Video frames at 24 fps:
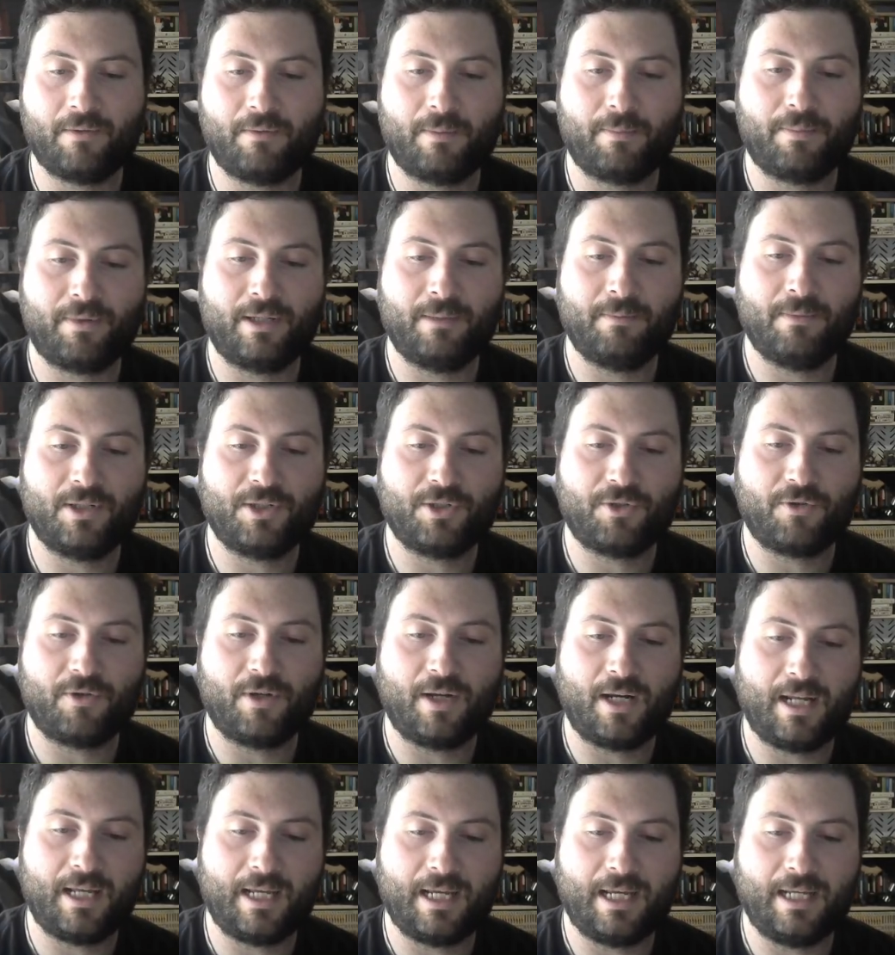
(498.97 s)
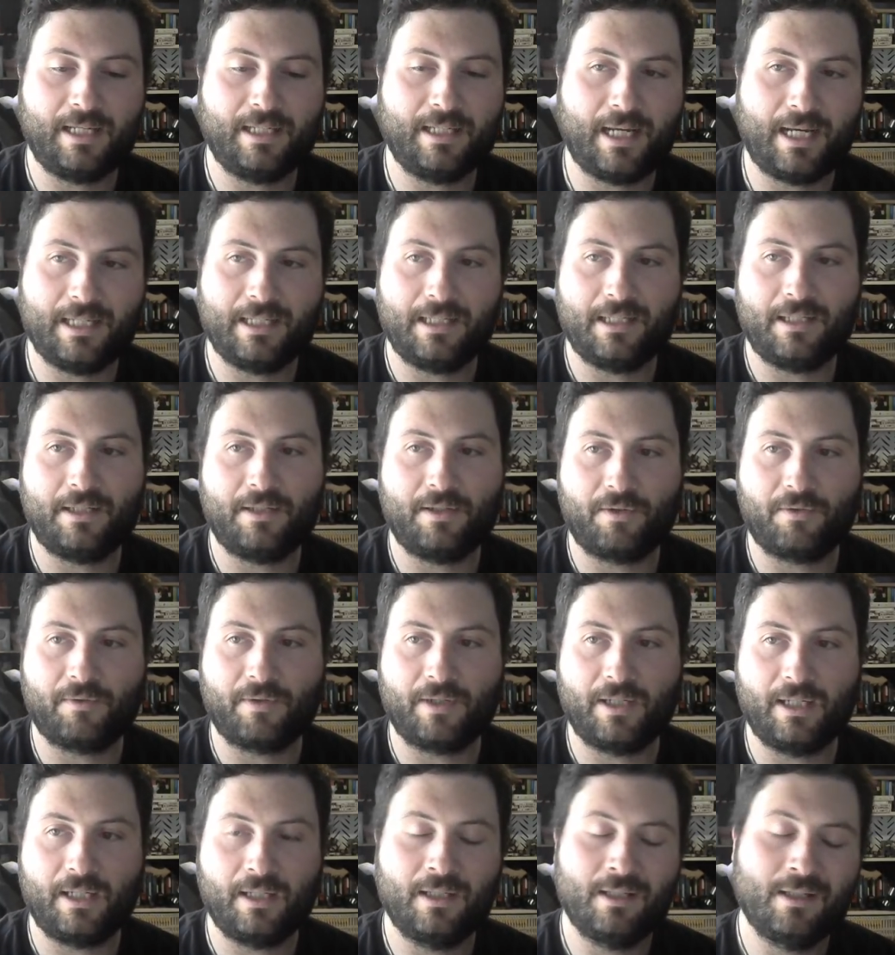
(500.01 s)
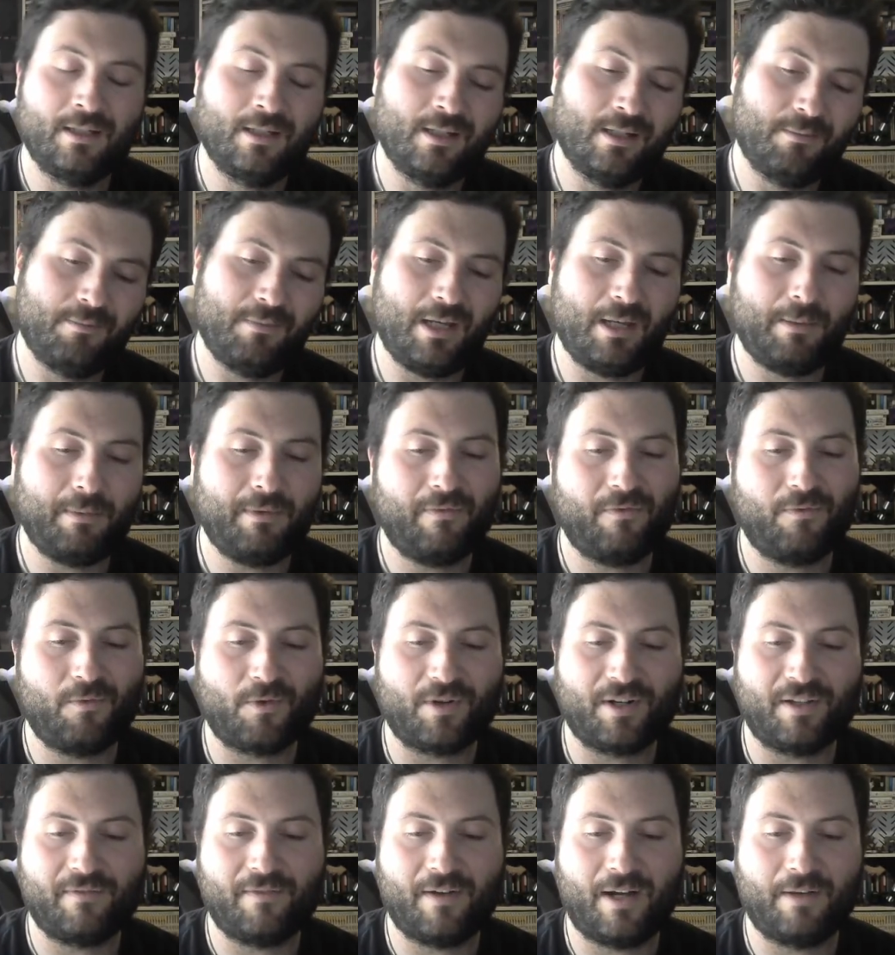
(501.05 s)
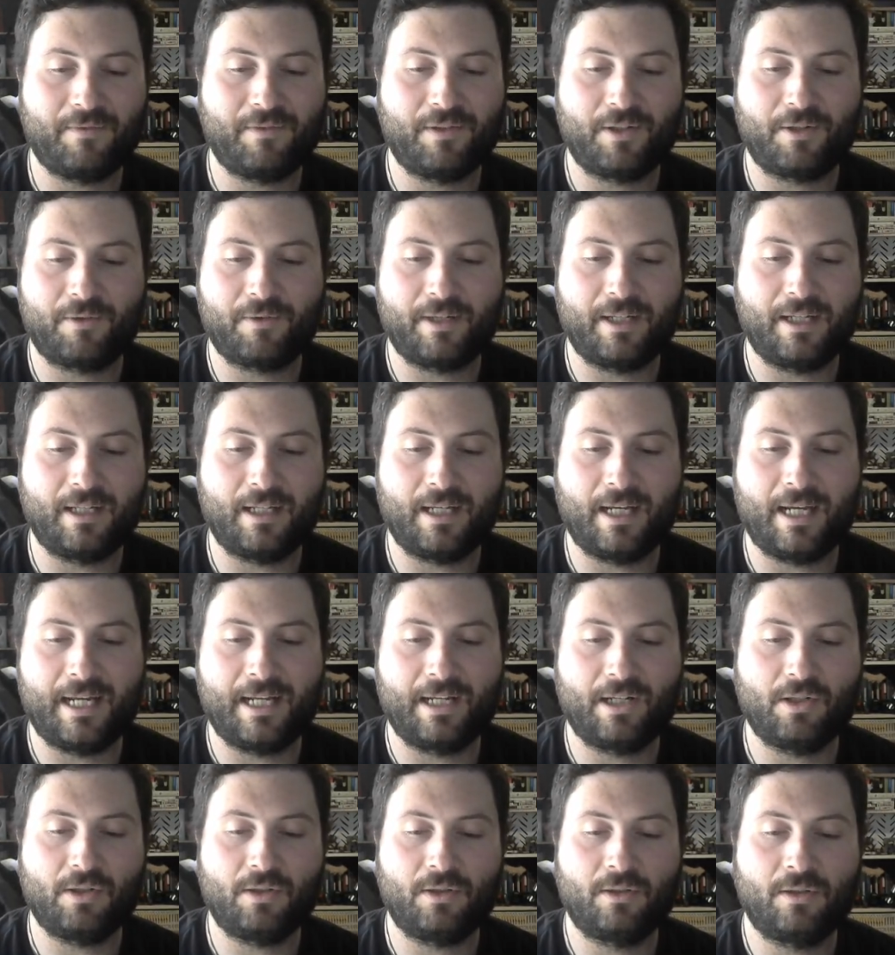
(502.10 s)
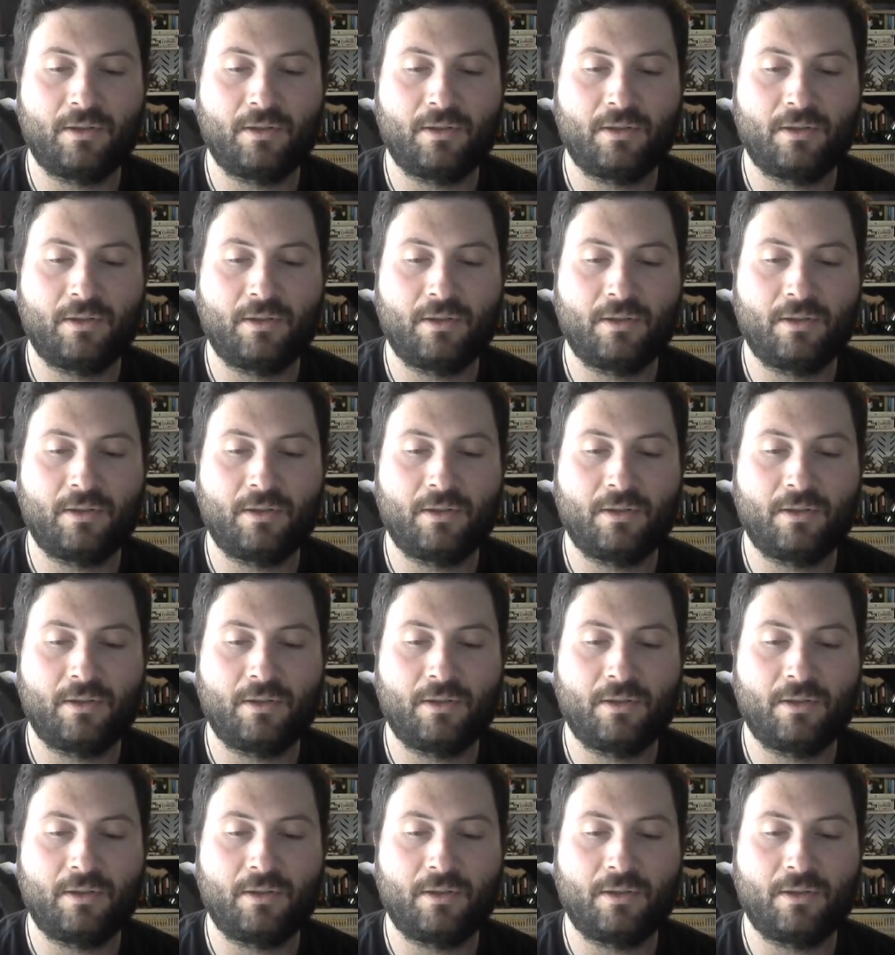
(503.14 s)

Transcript: We're pretty much creating a 90-degree, maybe 45-degree angle.